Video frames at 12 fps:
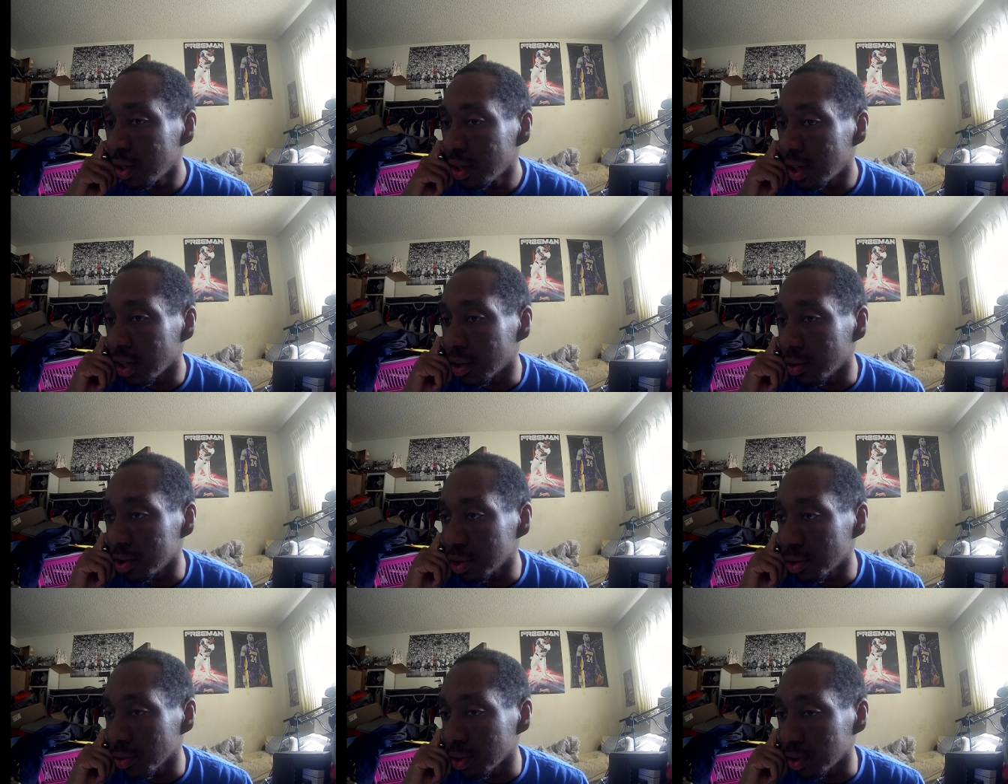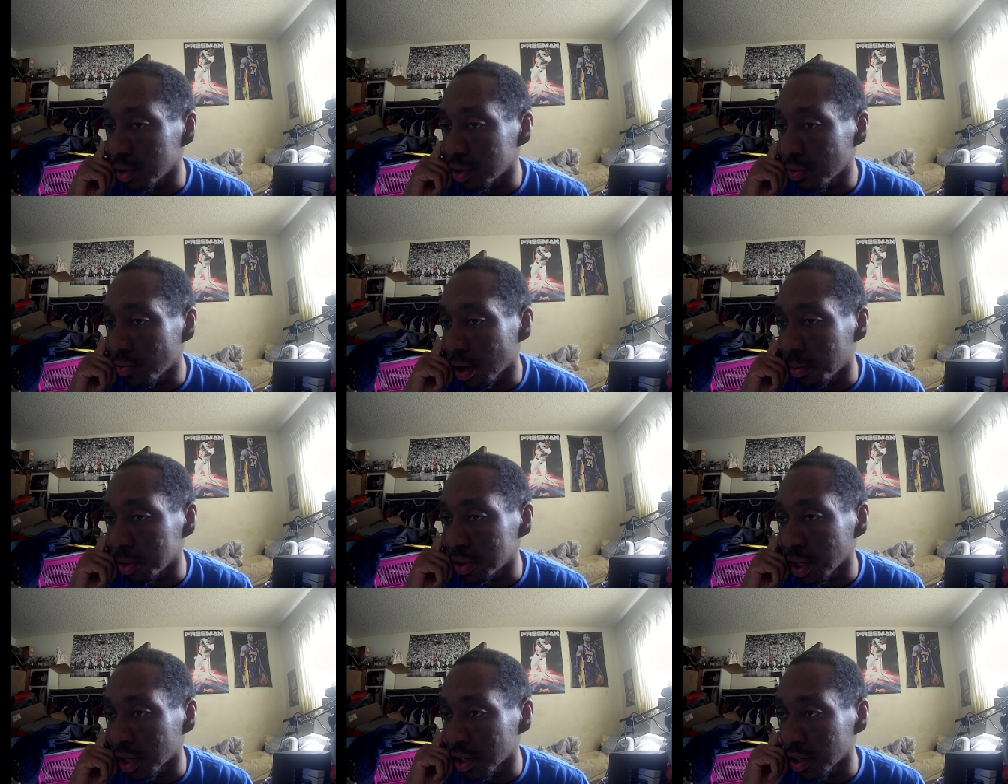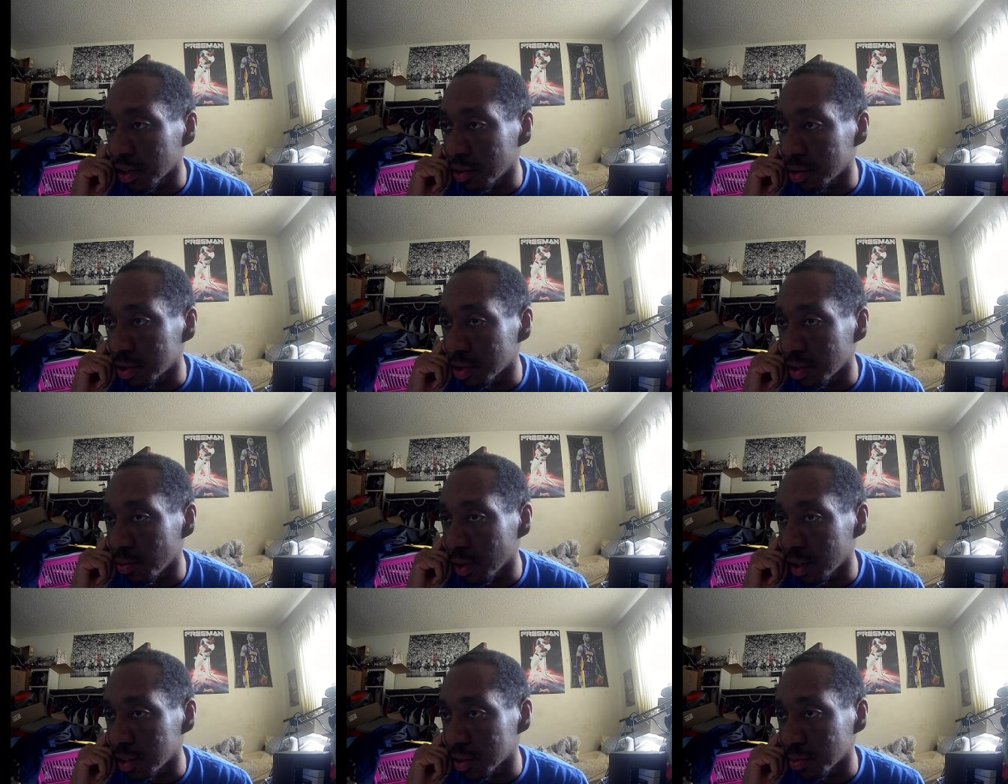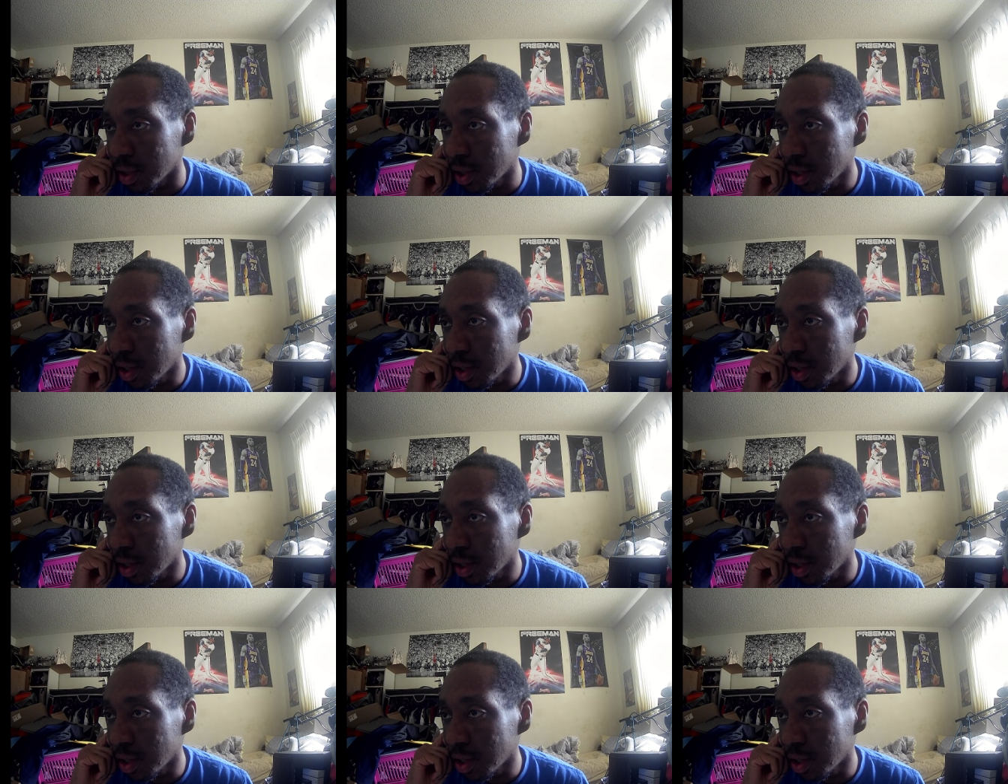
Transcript: Then he goes to Grealish. Wan-Bissaka goes and he readies him.